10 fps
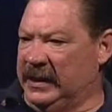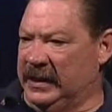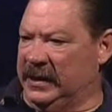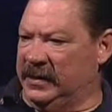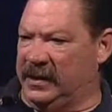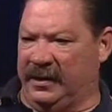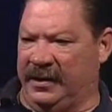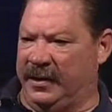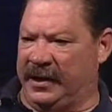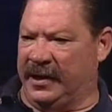uh,
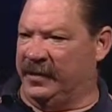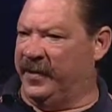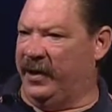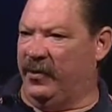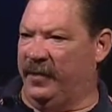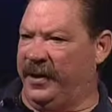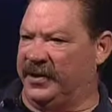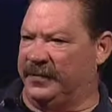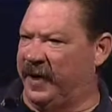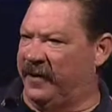the young men and women,
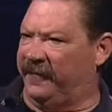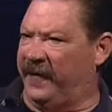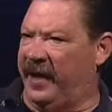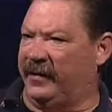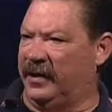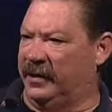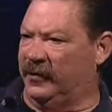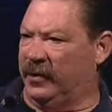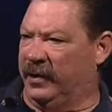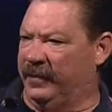as a matter of fact, uh,
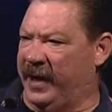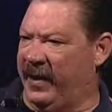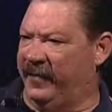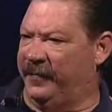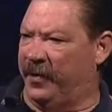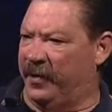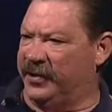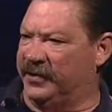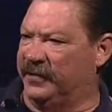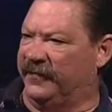we're going to be having a
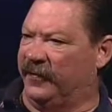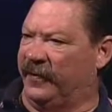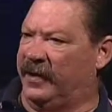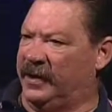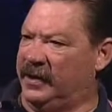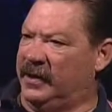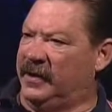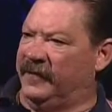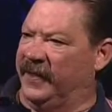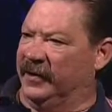party soon for a
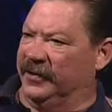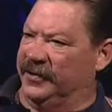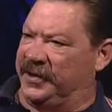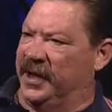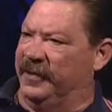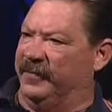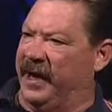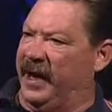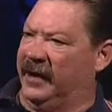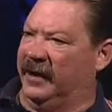fellow who's coming
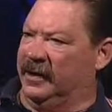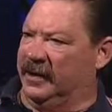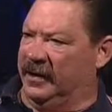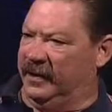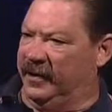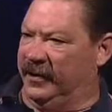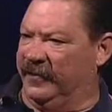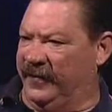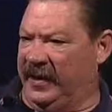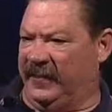back at uh, right. there
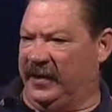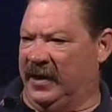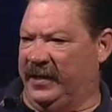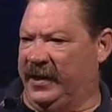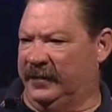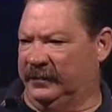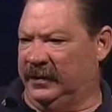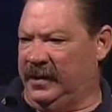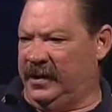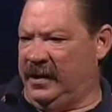at the VFW, and